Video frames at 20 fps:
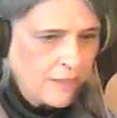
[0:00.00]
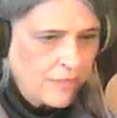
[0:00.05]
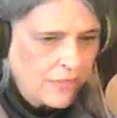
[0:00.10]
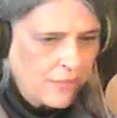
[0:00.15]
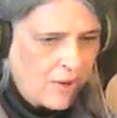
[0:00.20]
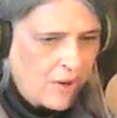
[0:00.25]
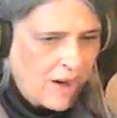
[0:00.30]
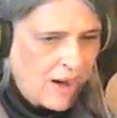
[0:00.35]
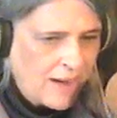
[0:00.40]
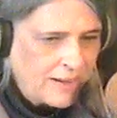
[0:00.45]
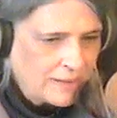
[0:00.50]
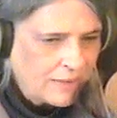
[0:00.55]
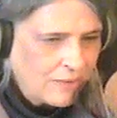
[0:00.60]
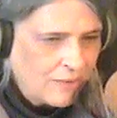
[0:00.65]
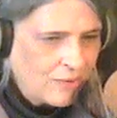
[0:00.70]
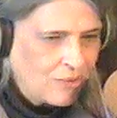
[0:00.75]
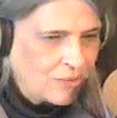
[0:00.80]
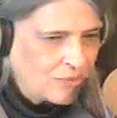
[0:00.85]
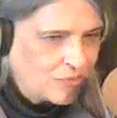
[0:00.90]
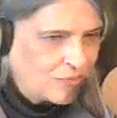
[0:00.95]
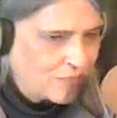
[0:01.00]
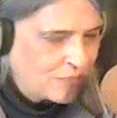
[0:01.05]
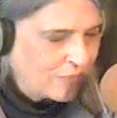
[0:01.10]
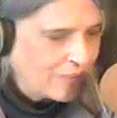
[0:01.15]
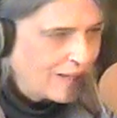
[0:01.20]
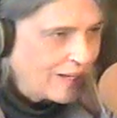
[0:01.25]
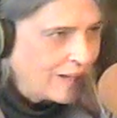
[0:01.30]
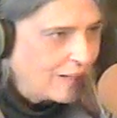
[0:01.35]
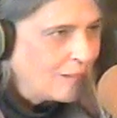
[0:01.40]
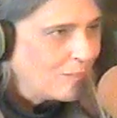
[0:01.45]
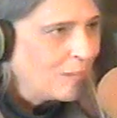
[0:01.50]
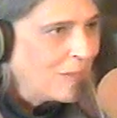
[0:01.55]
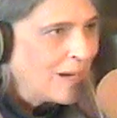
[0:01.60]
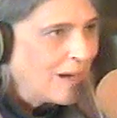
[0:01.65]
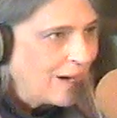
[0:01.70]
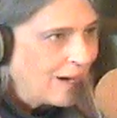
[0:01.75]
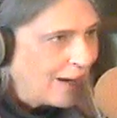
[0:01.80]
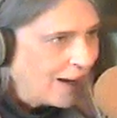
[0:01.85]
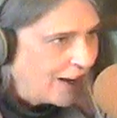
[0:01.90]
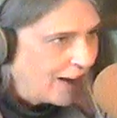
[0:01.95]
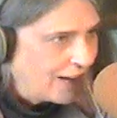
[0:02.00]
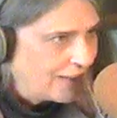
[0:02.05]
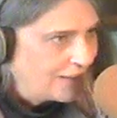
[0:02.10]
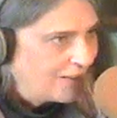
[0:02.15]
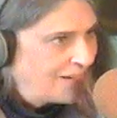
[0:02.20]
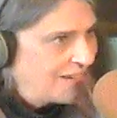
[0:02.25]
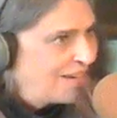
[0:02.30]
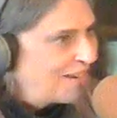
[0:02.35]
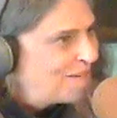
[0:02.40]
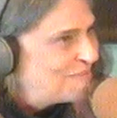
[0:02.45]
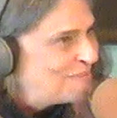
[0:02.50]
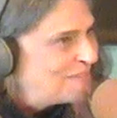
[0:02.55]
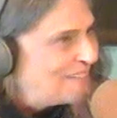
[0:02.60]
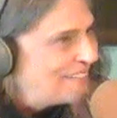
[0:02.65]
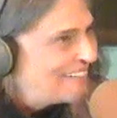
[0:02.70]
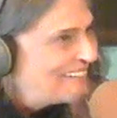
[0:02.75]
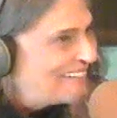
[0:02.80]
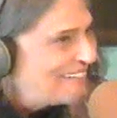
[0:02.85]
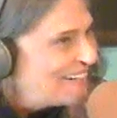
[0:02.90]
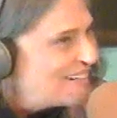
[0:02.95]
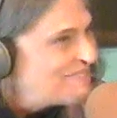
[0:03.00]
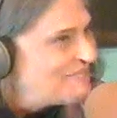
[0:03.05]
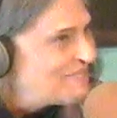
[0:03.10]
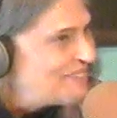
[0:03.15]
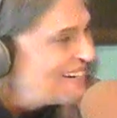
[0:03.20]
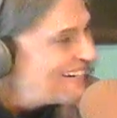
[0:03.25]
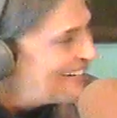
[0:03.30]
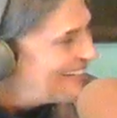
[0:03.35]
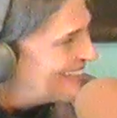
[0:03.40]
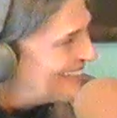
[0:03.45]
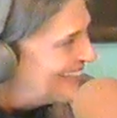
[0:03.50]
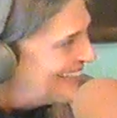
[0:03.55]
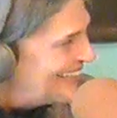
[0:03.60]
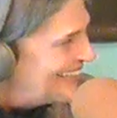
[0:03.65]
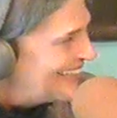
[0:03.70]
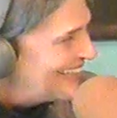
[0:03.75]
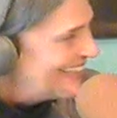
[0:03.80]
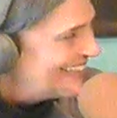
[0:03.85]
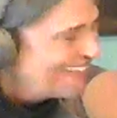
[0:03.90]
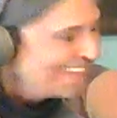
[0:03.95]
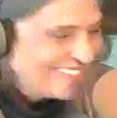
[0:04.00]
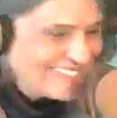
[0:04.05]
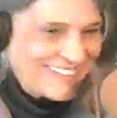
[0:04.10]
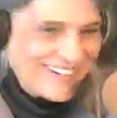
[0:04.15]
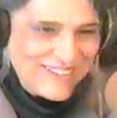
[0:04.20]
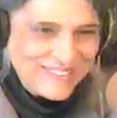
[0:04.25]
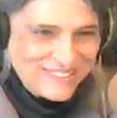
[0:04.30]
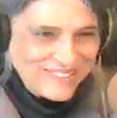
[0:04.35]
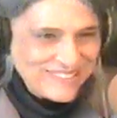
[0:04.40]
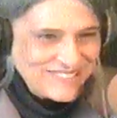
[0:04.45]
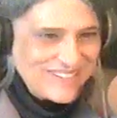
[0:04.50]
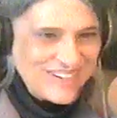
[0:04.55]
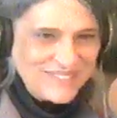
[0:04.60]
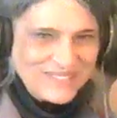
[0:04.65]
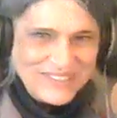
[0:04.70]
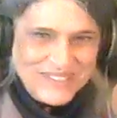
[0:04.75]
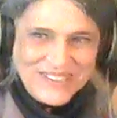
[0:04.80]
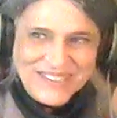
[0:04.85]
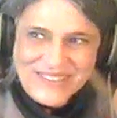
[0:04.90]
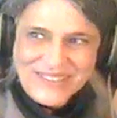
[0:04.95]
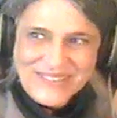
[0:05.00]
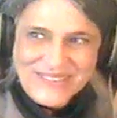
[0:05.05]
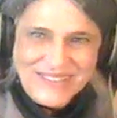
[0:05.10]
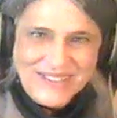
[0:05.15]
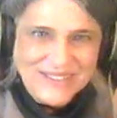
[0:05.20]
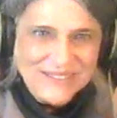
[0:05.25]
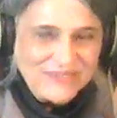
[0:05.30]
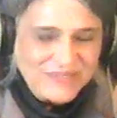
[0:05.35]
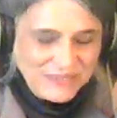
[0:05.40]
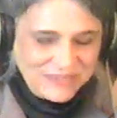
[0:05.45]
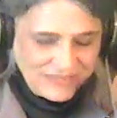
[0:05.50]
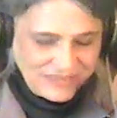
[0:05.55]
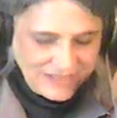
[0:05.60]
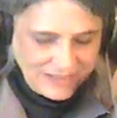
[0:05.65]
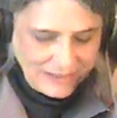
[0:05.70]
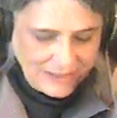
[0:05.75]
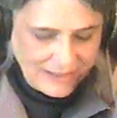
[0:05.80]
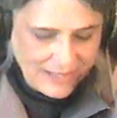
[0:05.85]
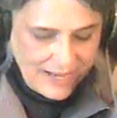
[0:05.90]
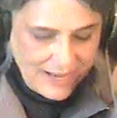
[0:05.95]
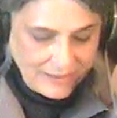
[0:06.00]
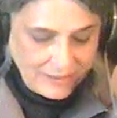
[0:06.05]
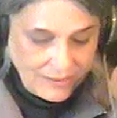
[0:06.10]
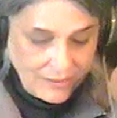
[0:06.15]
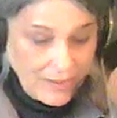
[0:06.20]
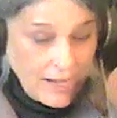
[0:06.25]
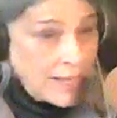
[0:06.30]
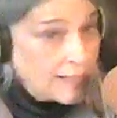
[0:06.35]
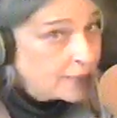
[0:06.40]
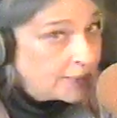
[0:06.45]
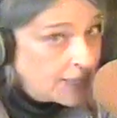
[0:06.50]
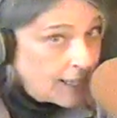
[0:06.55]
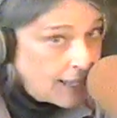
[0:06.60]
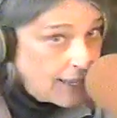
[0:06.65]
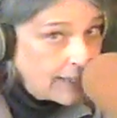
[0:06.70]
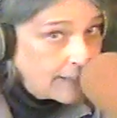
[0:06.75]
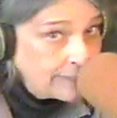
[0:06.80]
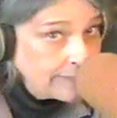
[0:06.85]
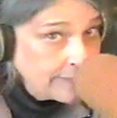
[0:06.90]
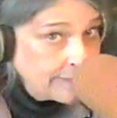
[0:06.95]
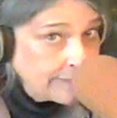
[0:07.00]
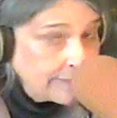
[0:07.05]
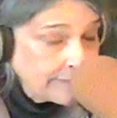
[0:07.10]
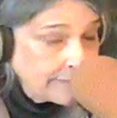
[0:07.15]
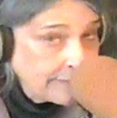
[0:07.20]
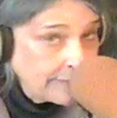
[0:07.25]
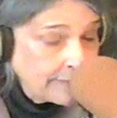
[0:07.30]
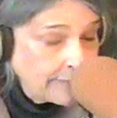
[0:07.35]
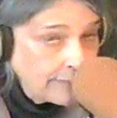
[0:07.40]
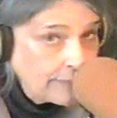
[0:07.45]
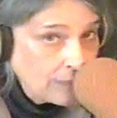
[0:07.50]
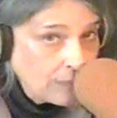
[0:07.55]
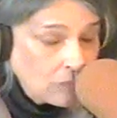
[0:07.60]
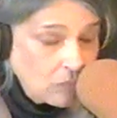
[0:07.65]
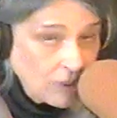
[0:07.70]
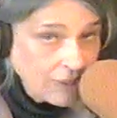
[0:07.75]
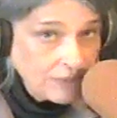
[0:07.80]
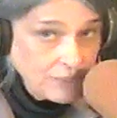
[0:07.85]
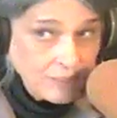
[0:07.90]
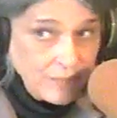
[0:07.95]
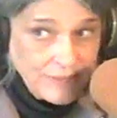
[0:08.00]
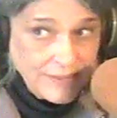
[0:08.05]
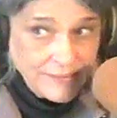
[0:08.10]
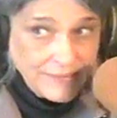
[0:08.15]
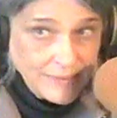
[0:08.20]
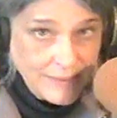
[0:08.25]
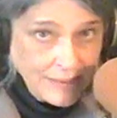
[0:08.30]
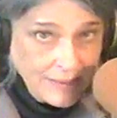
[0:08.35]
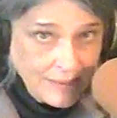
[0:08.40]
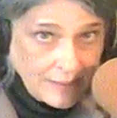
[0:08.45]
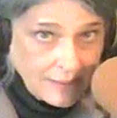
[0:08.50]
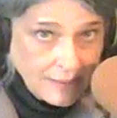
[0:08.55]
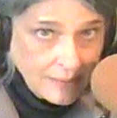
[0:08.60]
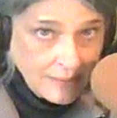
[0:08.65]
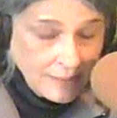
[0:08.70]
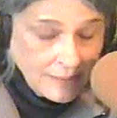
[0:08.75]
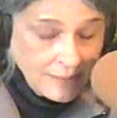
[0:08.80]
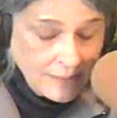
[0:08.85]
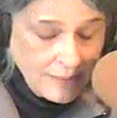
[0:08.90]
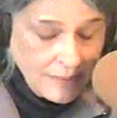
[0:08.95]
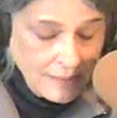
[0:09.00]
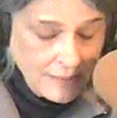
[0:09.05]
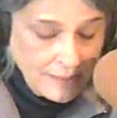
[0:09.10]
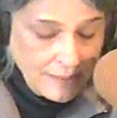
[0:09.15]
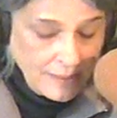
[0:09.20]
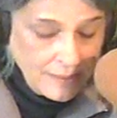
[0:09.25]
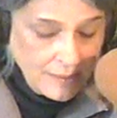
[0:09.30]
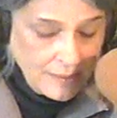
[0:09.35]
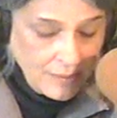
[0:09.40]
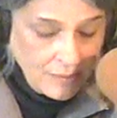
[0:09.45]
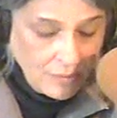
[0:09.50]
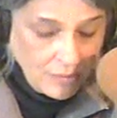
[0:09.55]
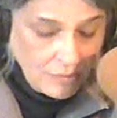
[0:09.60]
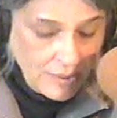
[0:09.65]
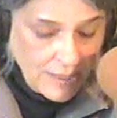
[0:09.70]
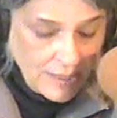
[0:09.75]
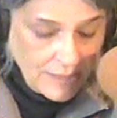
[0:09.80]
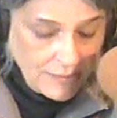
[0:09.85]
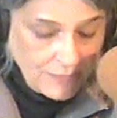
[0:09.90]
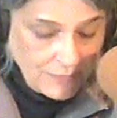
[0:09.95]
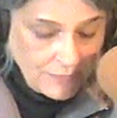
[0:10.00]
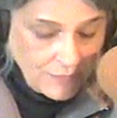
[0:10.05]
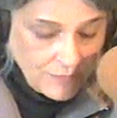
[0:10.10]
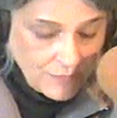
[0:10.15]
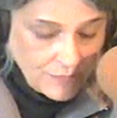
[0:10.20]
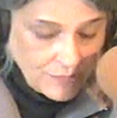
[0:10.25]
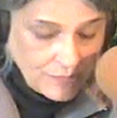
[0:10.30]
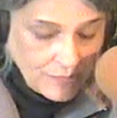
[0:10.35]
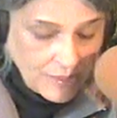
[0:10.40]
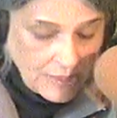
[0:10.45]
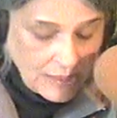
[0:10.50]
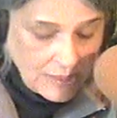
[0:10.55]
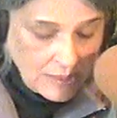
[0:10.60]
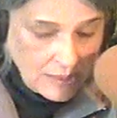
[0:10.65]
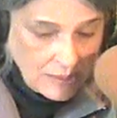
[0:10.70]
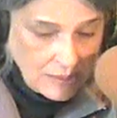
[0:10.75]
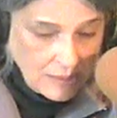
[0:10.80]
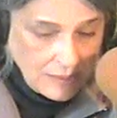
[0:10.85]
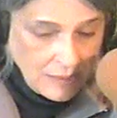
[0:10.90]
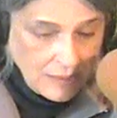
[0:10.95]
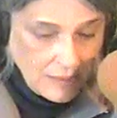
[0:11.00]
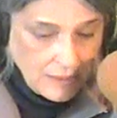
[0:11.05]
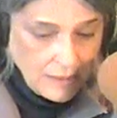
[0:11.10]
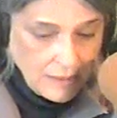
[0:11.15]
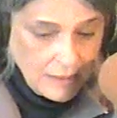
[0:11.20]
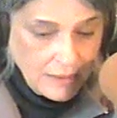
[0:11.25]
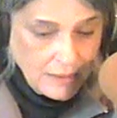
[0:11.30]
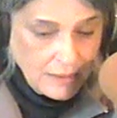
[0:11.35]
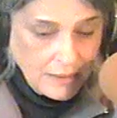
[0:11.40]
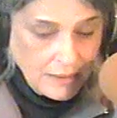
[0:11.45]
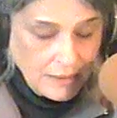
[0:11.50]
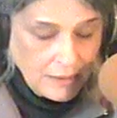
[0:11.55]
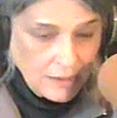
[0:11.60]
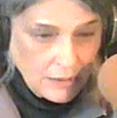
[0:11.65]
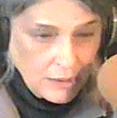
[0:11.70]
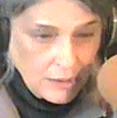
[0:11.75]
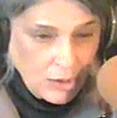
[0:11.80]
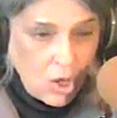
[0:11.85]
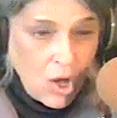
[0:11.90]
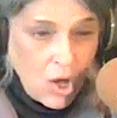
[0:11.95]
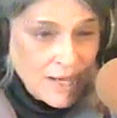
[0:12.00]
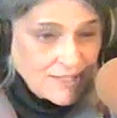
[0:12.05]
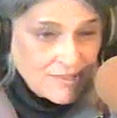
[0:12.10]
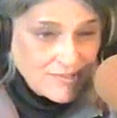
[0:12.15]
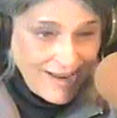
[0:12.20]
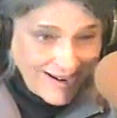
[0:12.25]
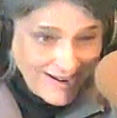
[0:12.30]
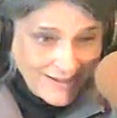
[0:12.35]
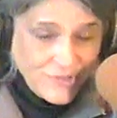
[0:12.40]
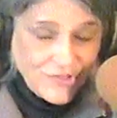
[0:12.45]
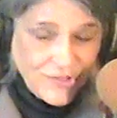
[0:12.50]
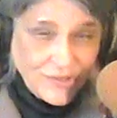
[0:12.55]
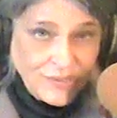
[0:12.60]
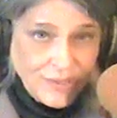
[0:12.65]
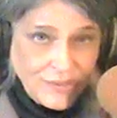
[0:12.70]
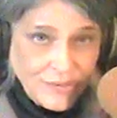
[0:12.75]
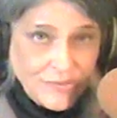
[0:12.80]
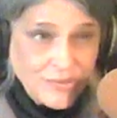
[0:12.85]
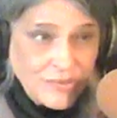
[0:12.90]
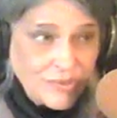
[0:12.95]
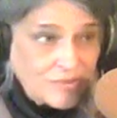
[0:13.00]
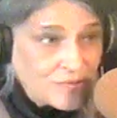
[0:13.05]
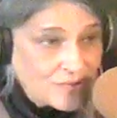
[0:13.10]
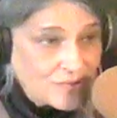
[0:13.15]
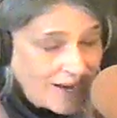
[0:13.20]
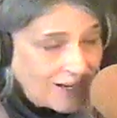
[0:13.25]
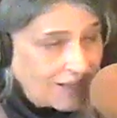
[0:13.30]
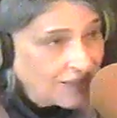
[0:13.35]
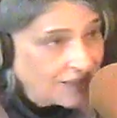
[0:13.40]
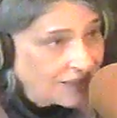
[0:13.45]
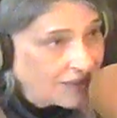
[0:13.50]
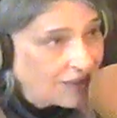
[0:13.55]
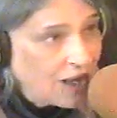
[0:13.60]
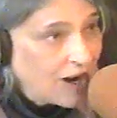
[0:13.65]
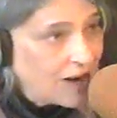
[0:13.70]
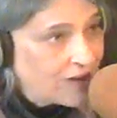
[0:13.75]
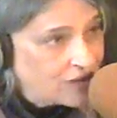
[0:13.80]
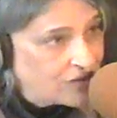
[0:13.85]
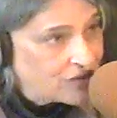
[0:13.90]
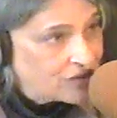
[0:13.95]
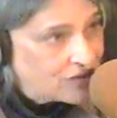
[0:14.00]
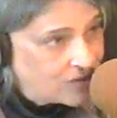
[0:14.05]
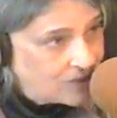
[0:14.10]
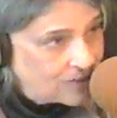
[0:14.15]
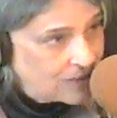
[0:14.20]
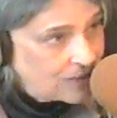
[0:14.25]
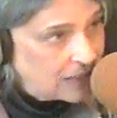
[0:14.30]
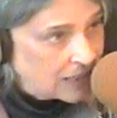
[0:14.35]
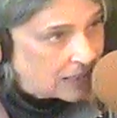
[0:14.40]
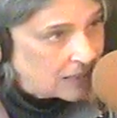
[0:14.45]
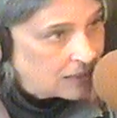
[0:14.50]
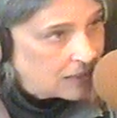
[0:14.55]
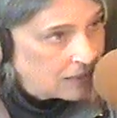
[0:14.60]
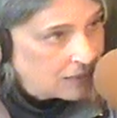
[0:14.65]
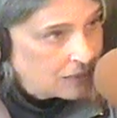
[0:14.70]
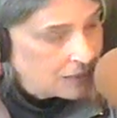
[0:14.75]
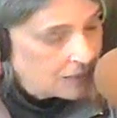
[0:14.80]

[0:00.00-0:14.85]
thought, oh, dream on. I mean, come on. This country's never going to see a $15. And yet, what have we seen? We've seen Los Angeles, the second largest city,